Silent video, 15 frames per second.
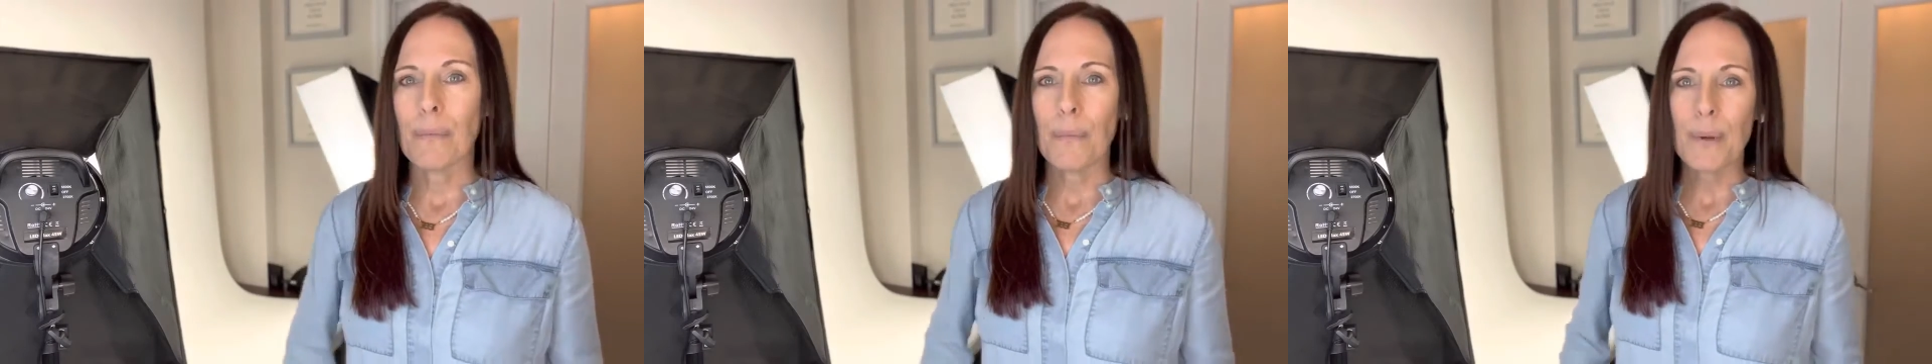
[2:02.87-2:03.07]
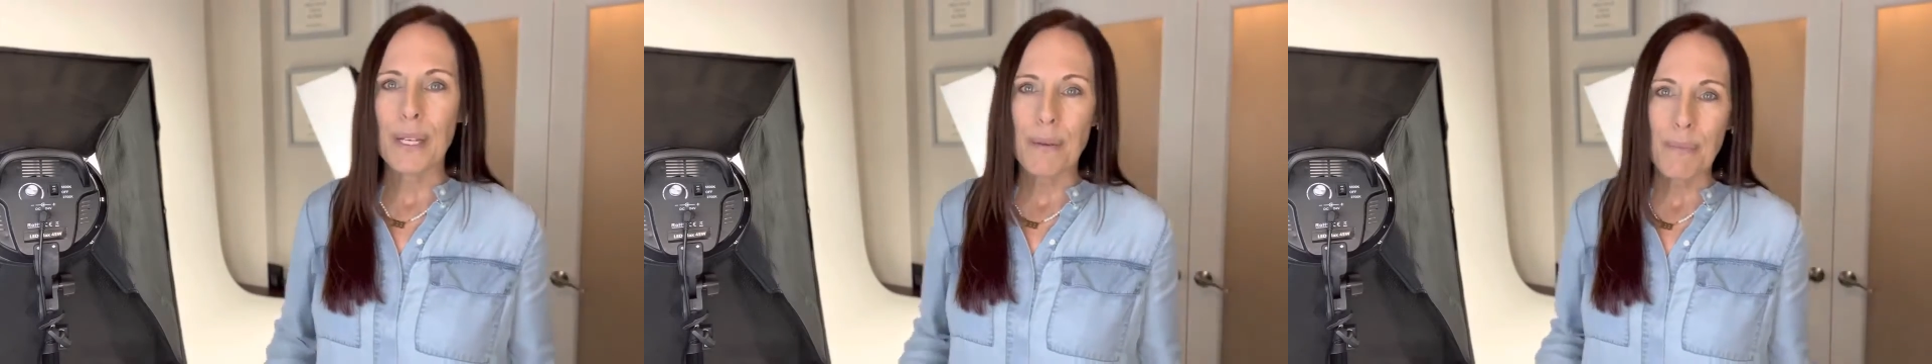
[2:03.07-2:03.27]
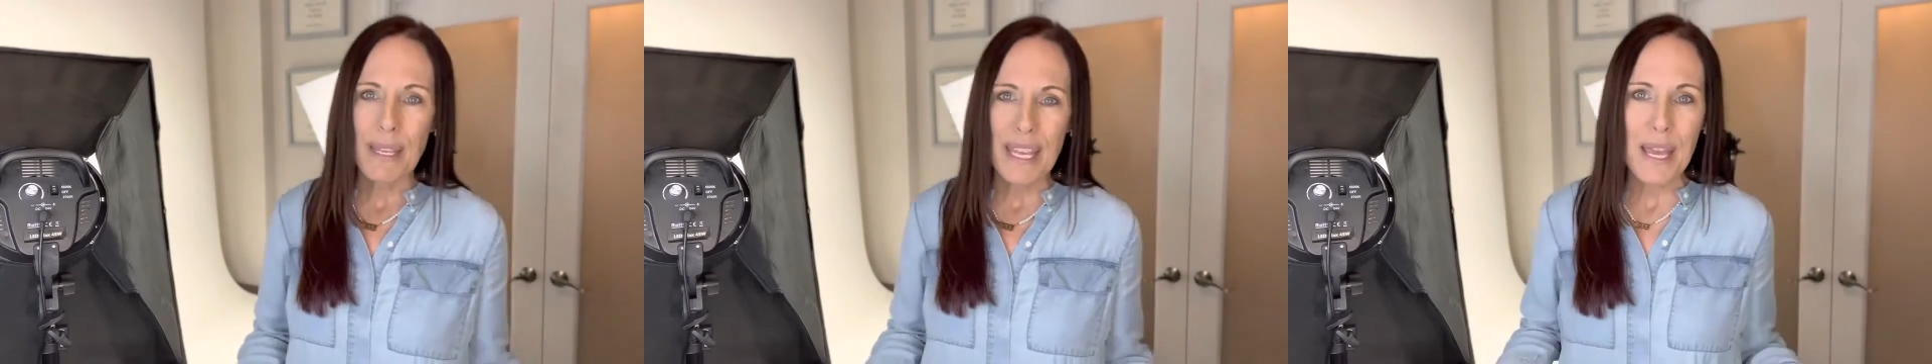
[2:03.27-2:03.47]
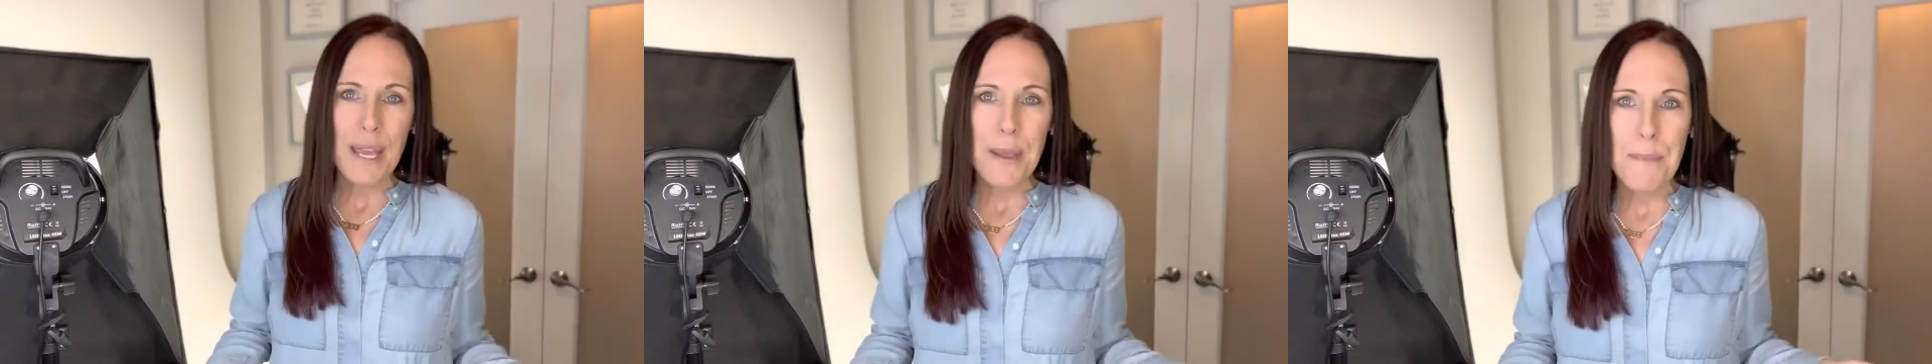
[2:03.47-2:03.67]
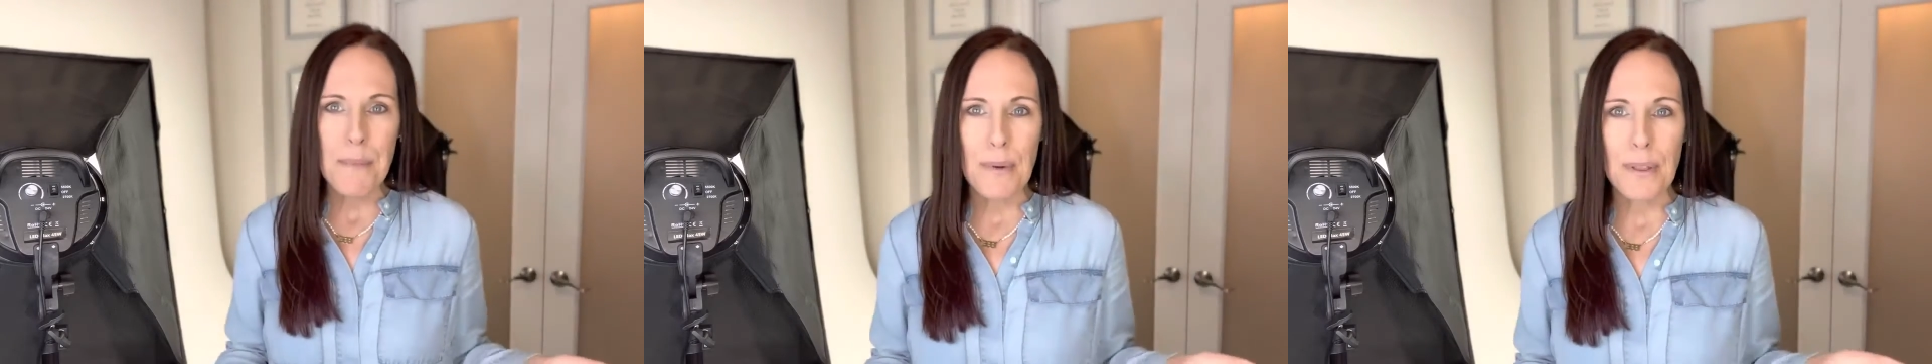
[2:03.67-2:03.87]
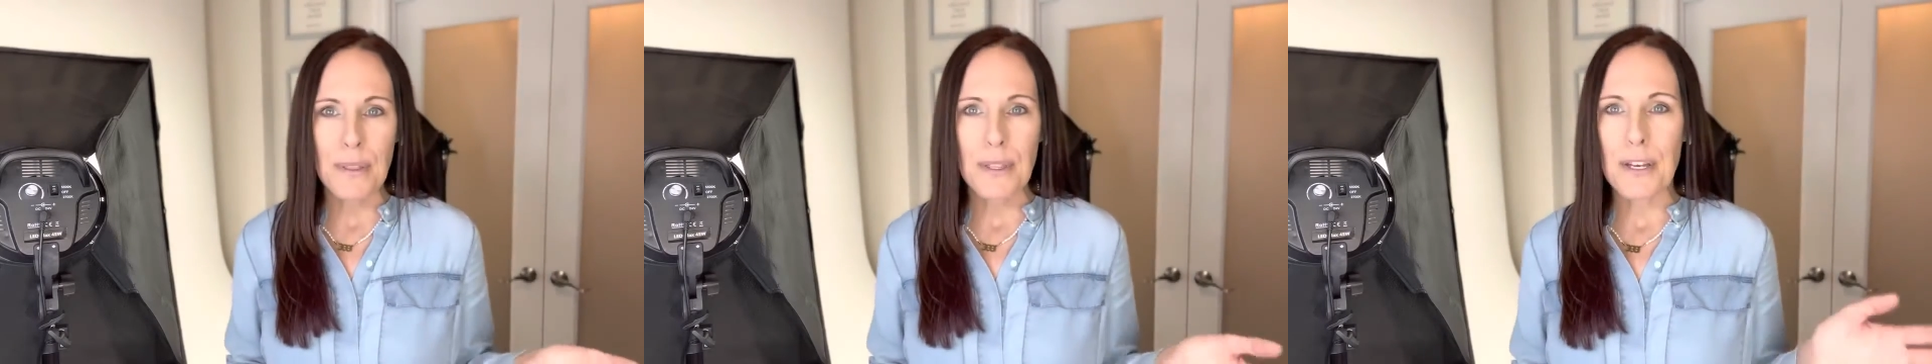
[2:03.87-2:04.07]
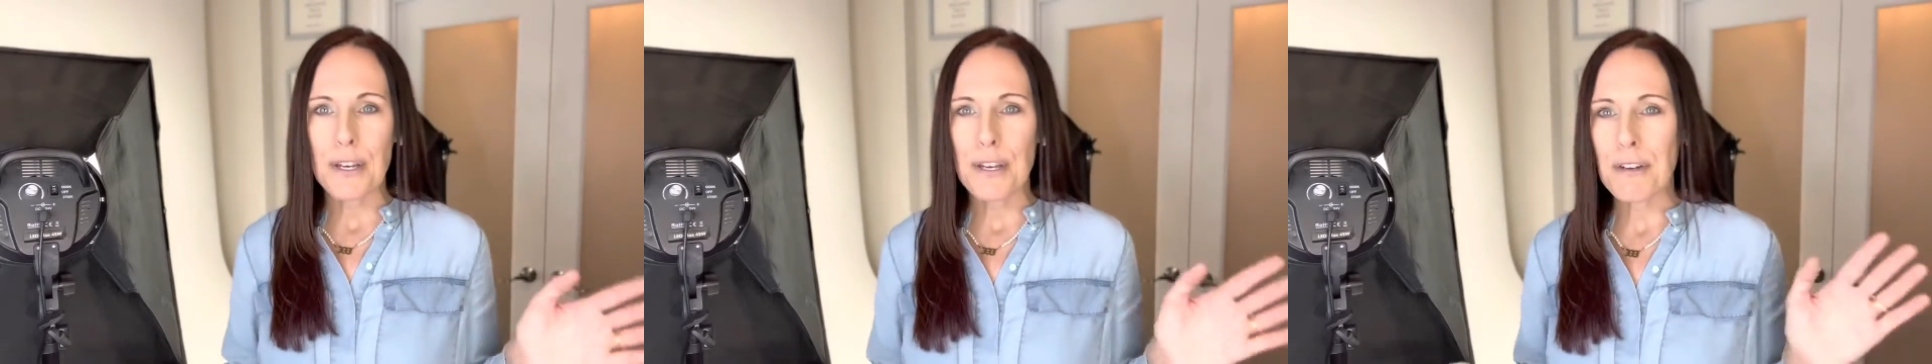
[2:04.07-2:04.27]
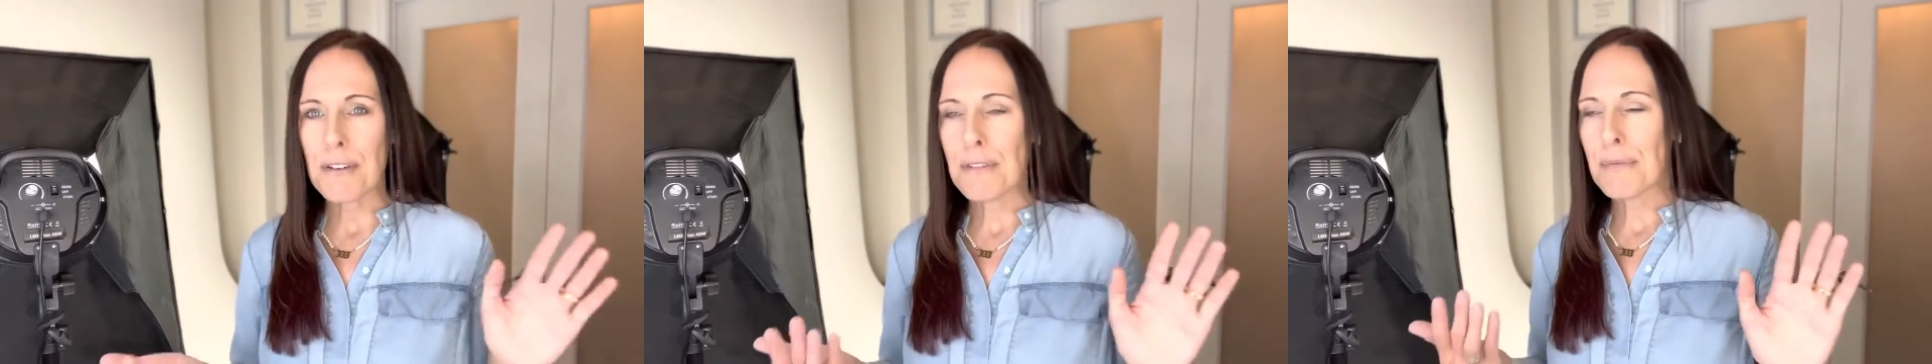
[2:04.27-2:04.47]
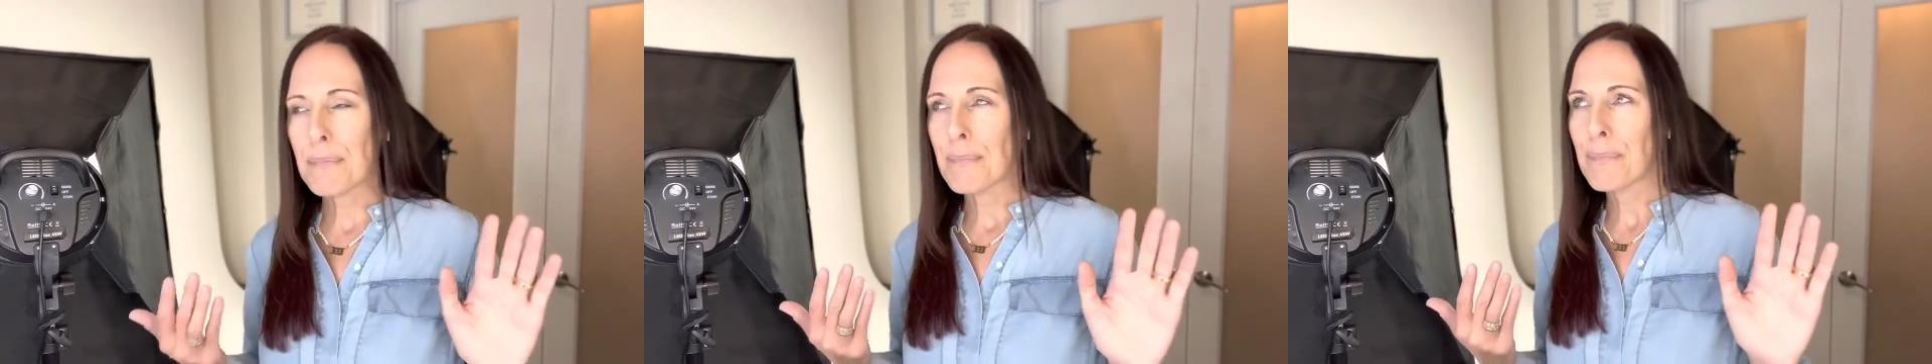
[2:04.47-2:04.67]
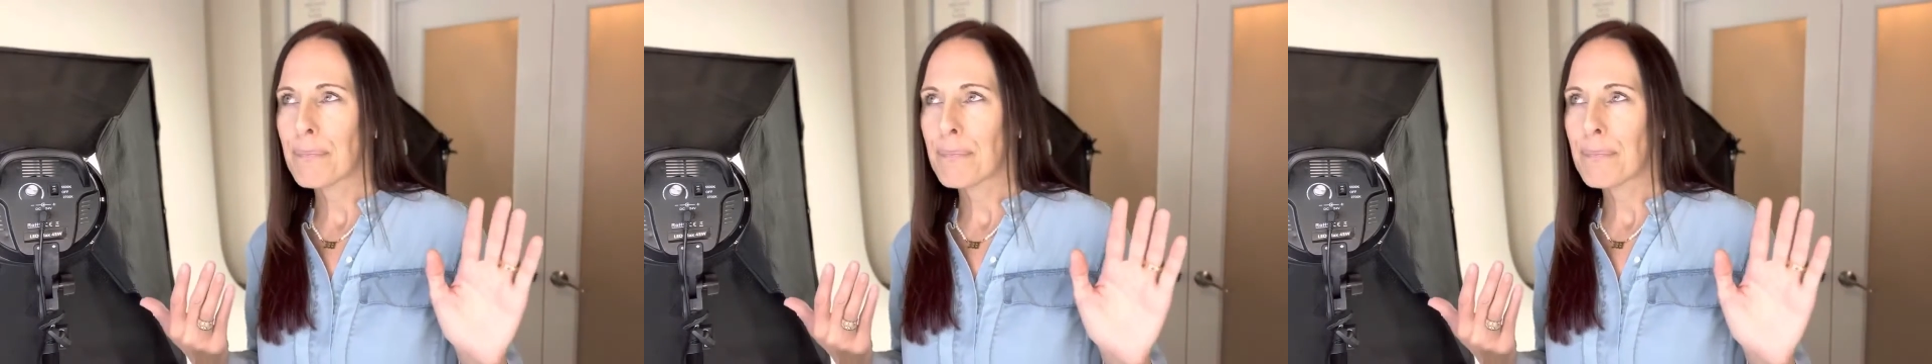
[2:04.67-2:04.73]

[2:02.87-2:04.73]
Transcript: when it became the